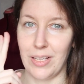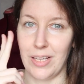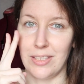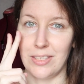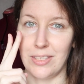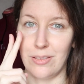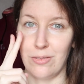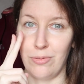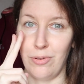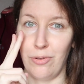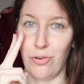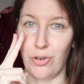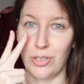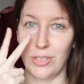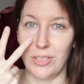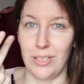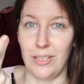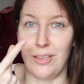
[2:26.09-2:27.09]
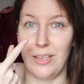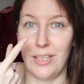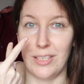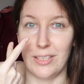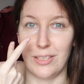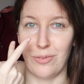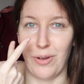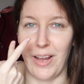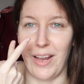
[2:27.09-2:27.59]
It's reversed in
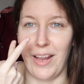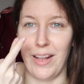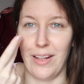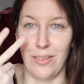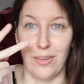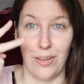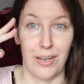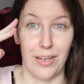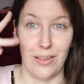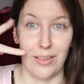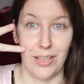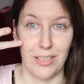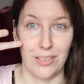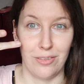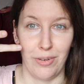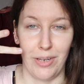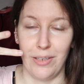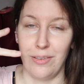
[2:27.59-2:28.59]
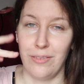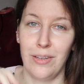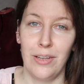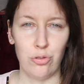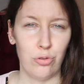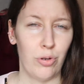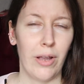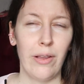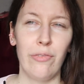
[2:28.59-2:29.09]
this way, not in this way.
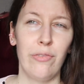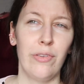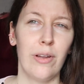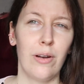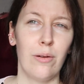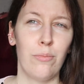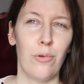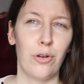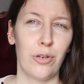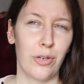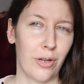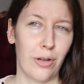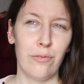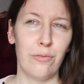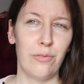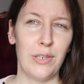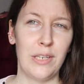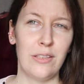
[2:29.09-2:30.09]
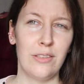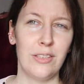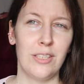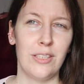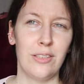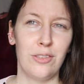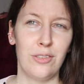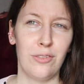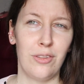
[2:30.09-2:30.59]
Do I feel more confident
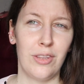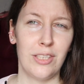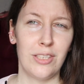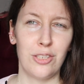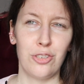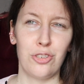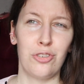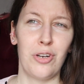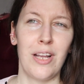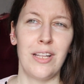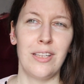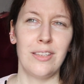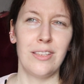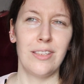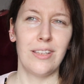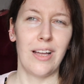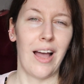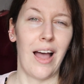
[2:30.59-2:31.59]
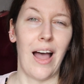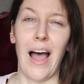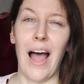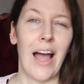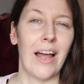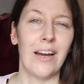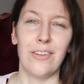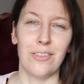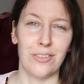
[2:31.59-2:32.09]
into this trend?
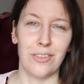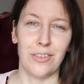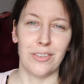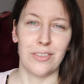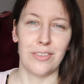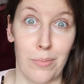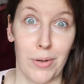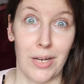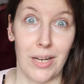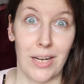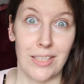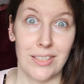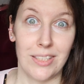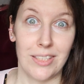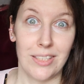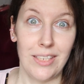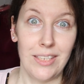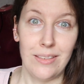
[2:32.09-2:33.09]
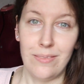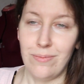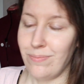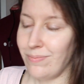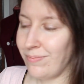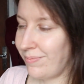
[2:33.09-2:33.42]
I don't know, but let's see.